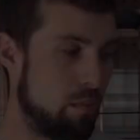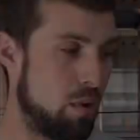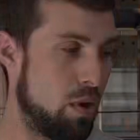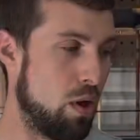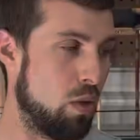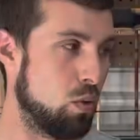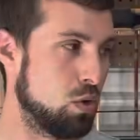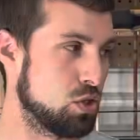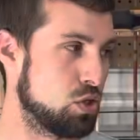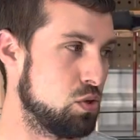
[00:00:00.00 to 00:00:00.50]

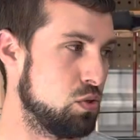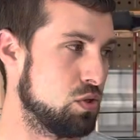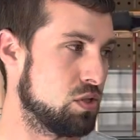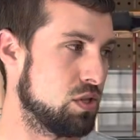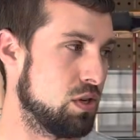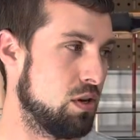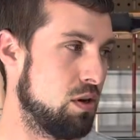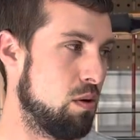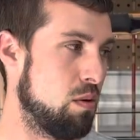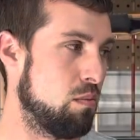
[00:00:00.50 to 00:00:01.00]
but we'll shoot
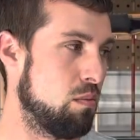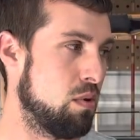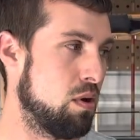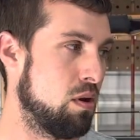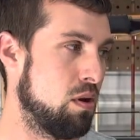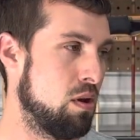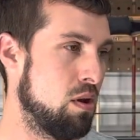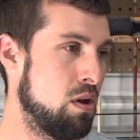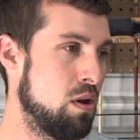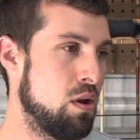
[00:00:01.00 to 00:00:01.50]
some
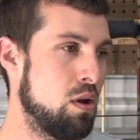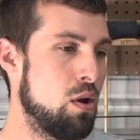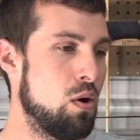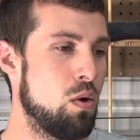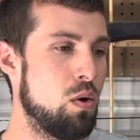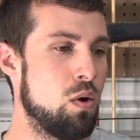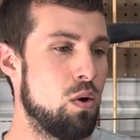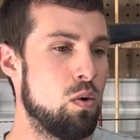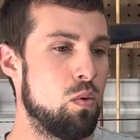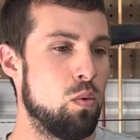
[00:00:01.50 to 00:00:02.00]

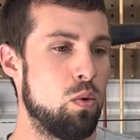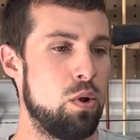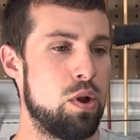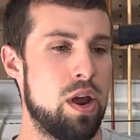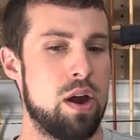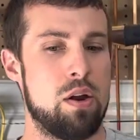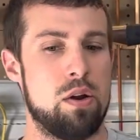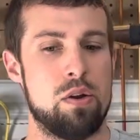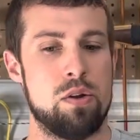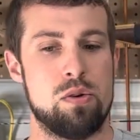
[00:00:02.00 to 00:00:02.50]
wood
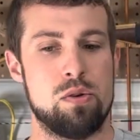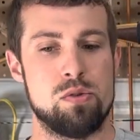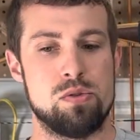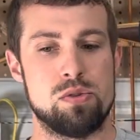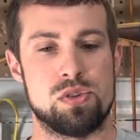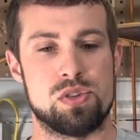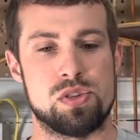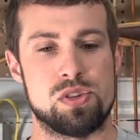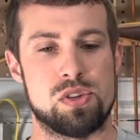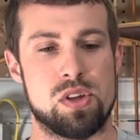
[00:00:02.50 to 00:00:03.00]

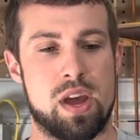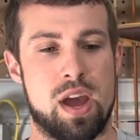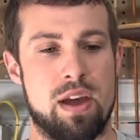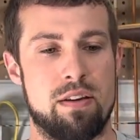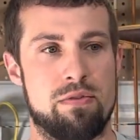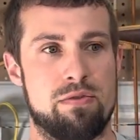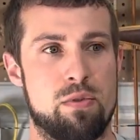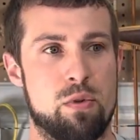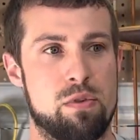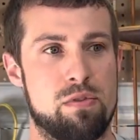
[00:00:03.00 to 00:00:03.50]
arrows. I
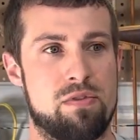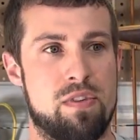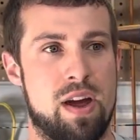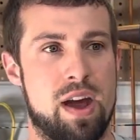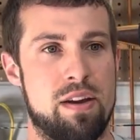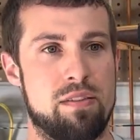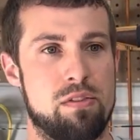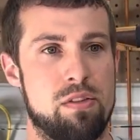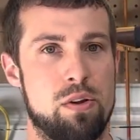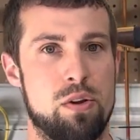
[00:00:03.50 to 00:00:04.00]
have 4 or
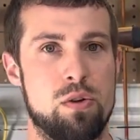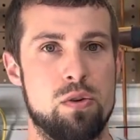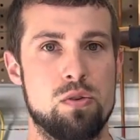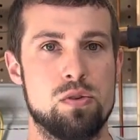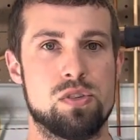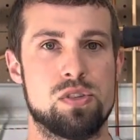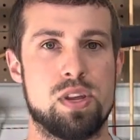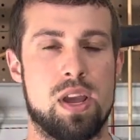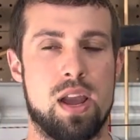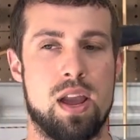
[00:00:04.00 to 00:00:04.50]
5 of
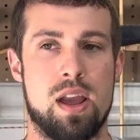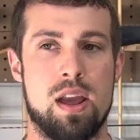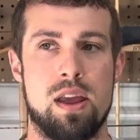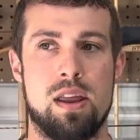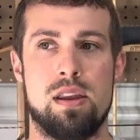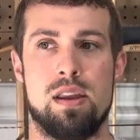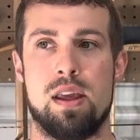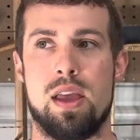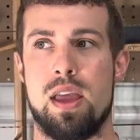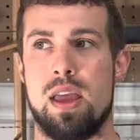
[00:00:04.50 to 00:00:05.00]
those
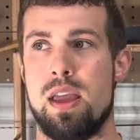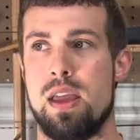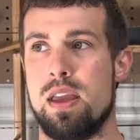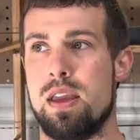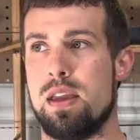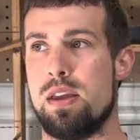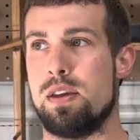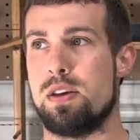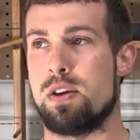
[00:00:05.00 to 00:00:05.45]
and a